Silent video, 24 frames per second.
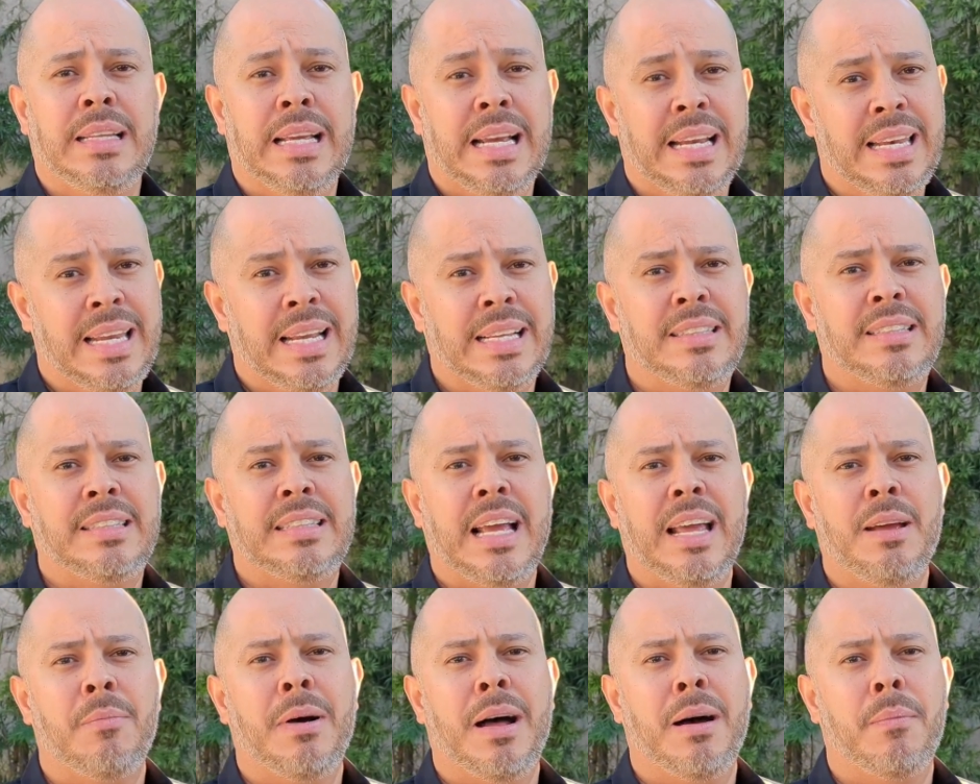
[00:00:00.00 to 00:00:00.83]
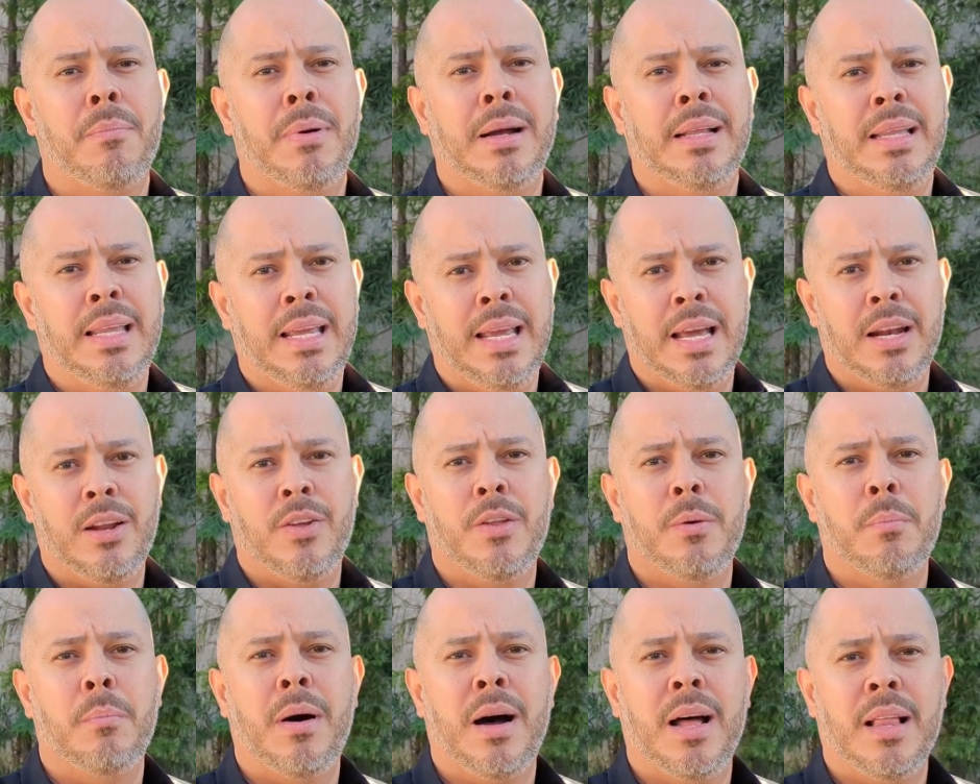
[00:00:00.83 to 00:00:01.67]
They did say by the end
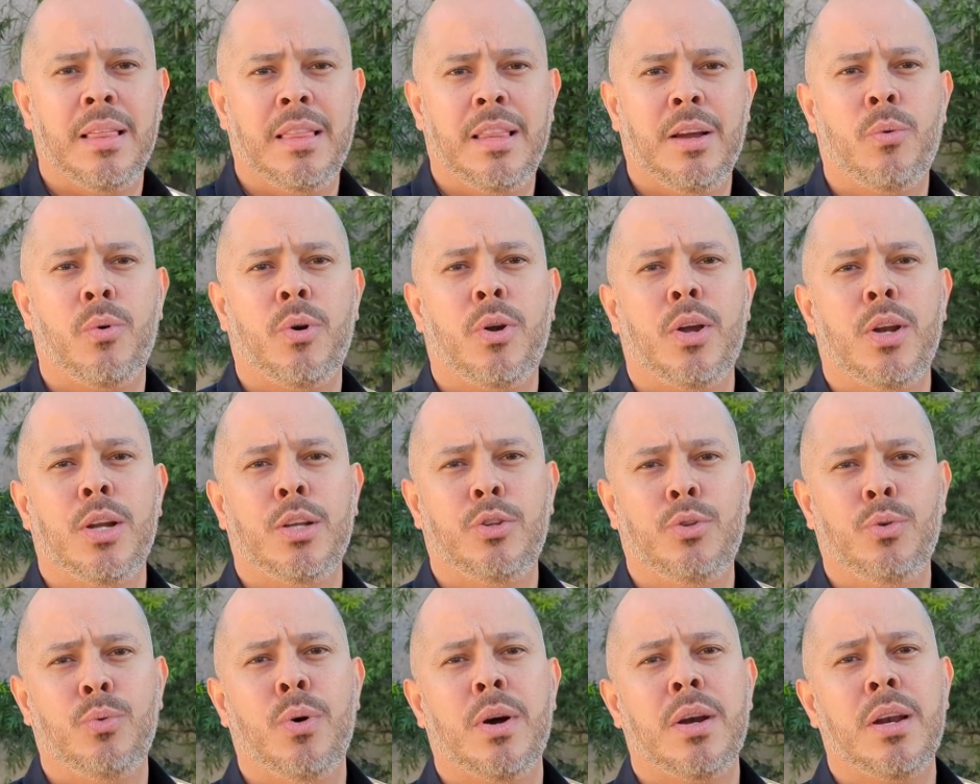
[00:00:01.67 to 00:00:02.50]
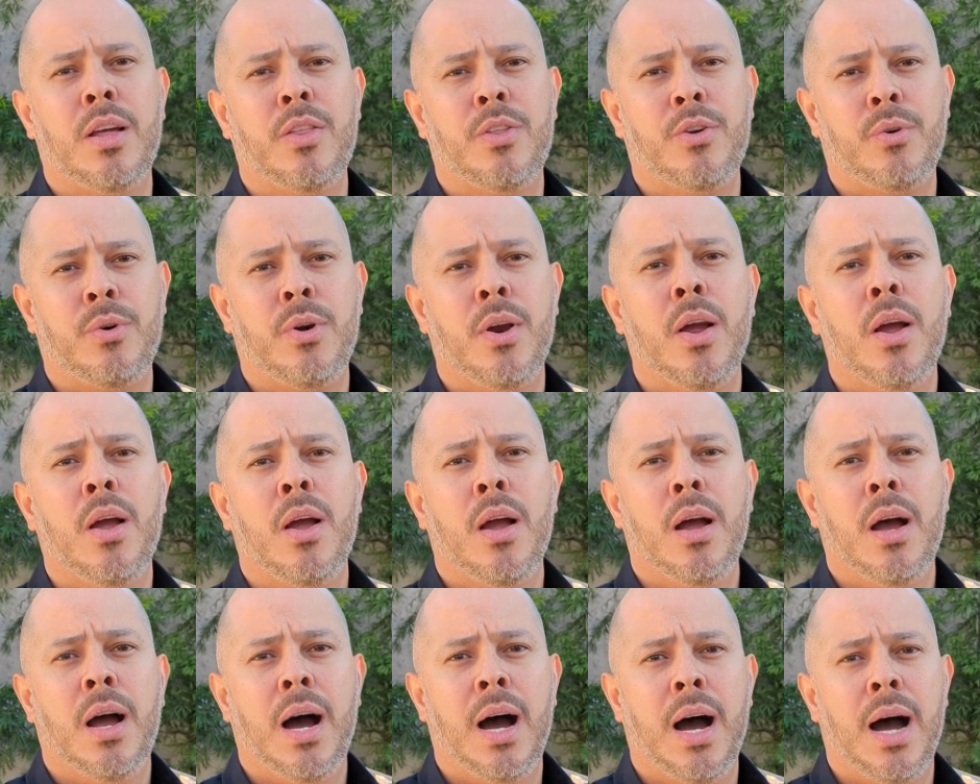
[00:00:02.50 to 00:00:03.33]
of the month they were going to do another
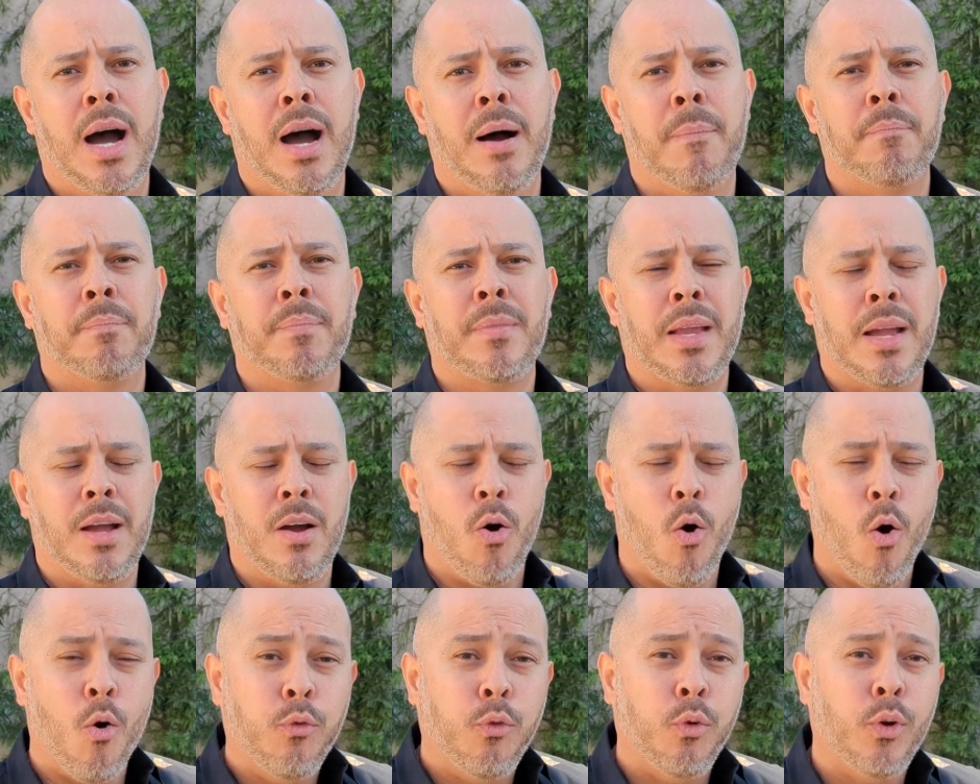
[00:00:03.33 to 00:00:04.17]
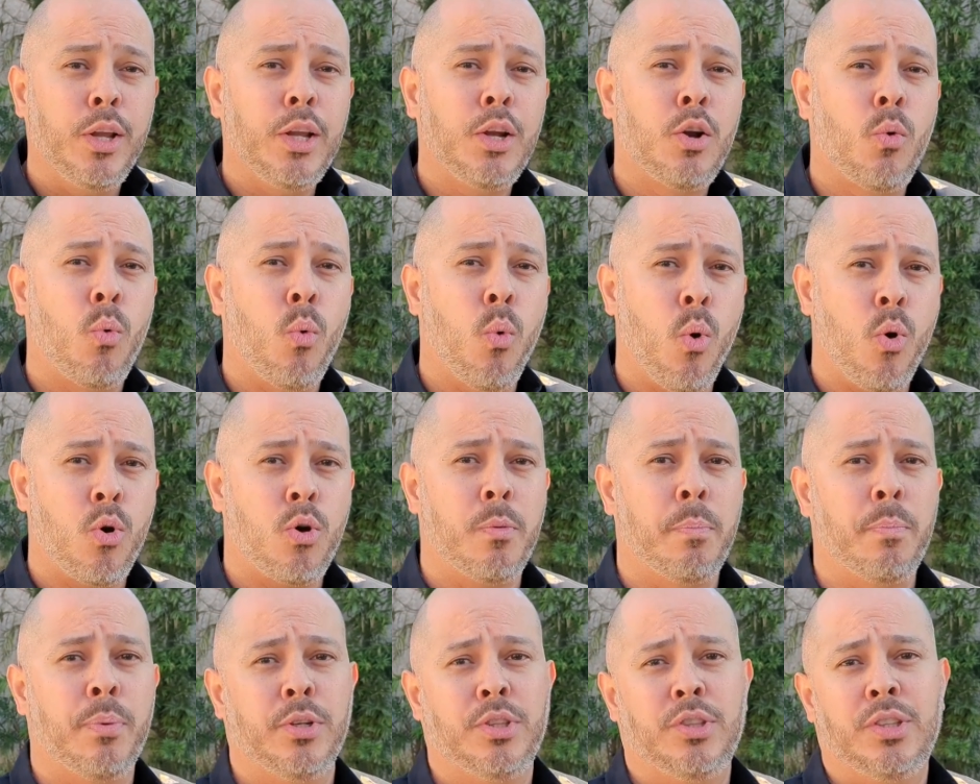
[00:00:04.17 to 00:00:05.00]
hopefully
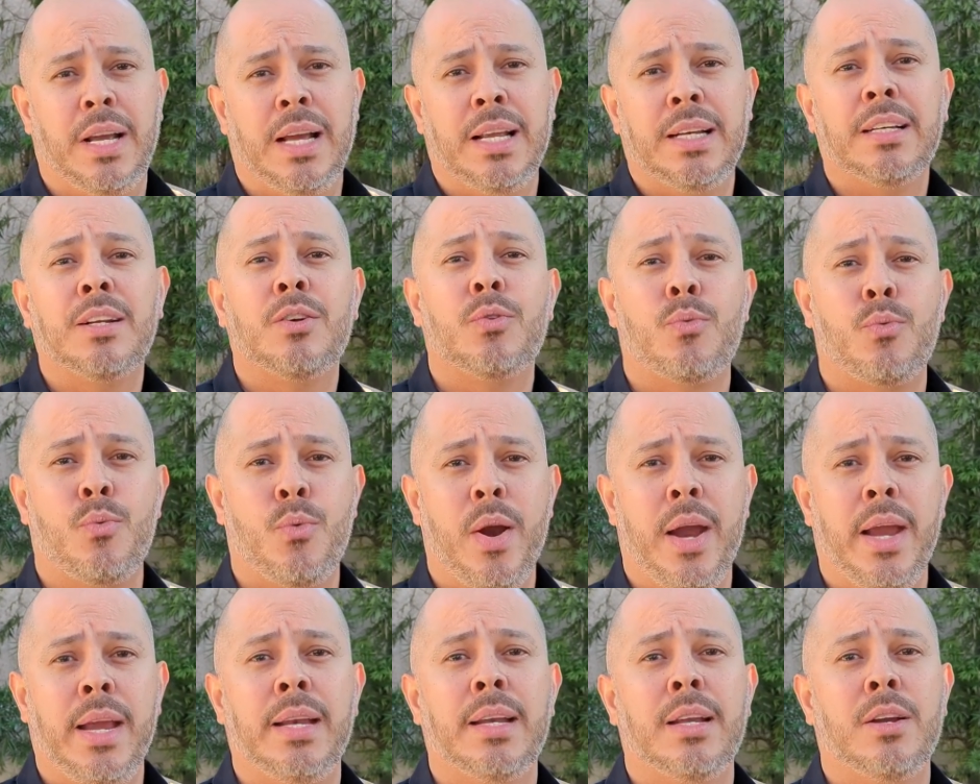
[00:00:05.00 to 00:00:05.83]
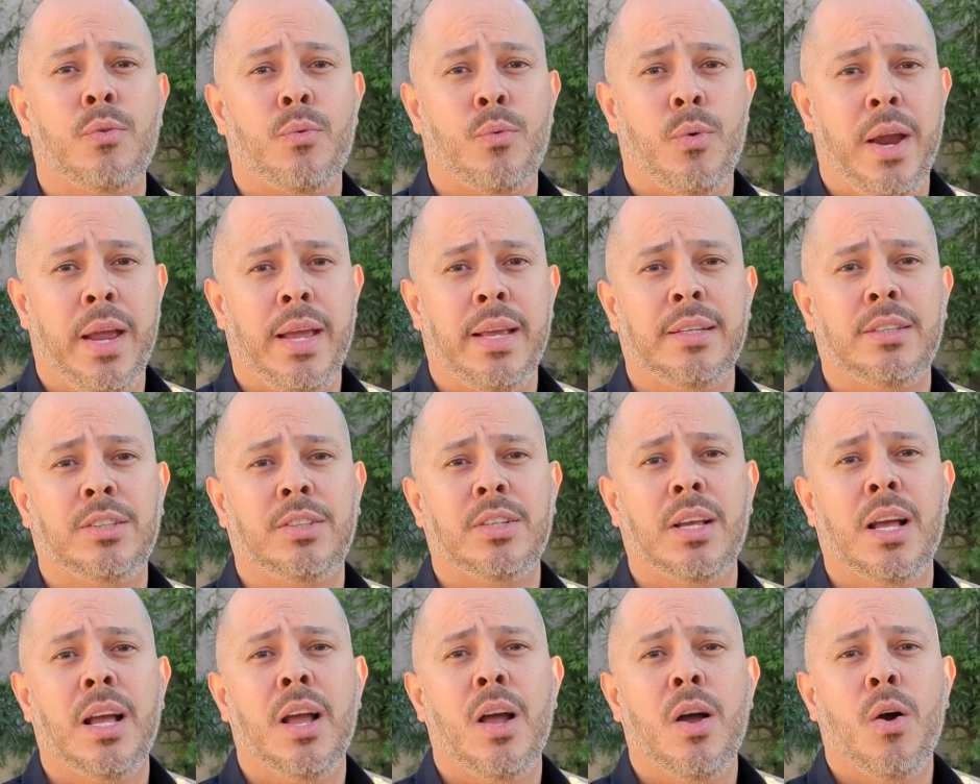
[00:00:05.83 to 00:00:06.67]
1/4% rate
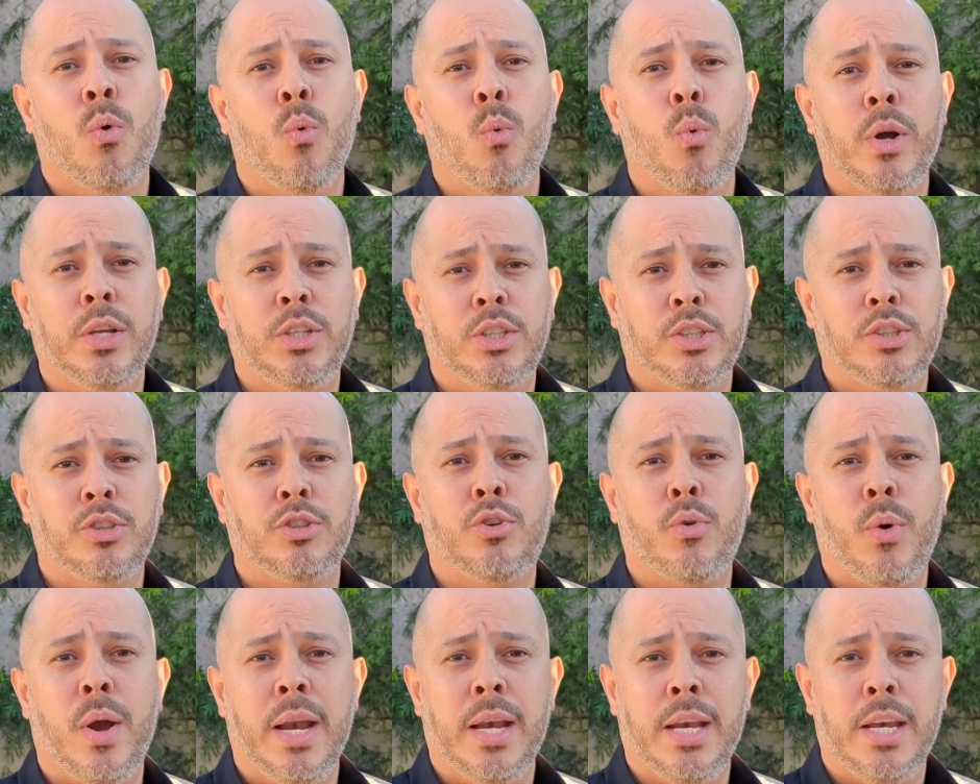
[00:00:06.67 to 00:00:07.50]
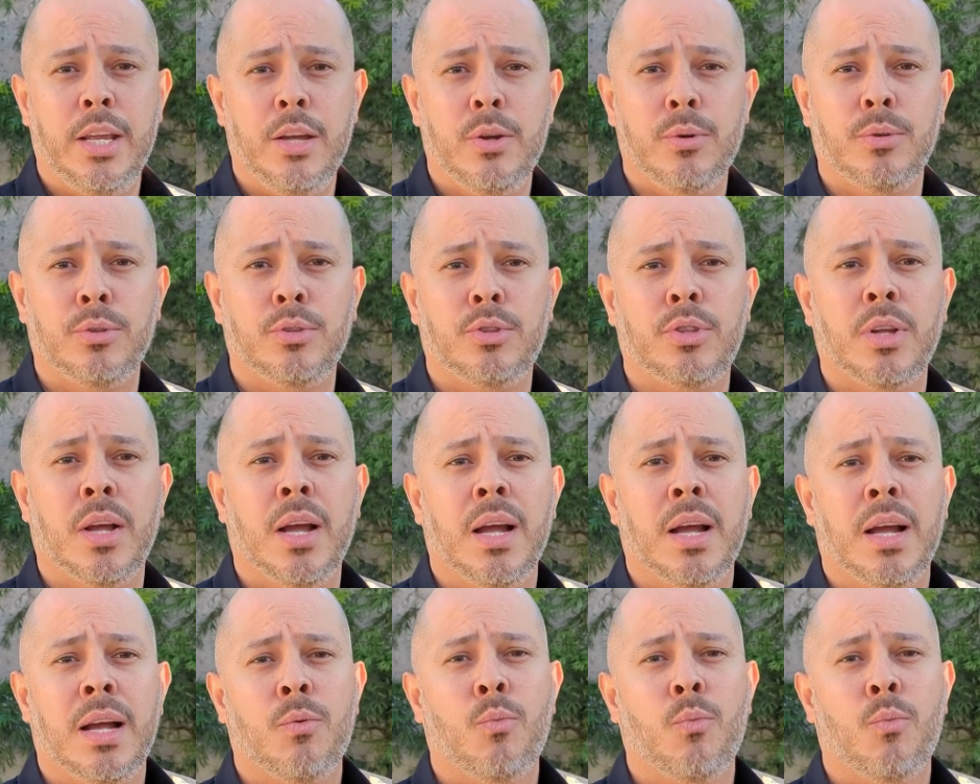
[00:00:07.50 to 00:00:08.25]
raise, which is great news.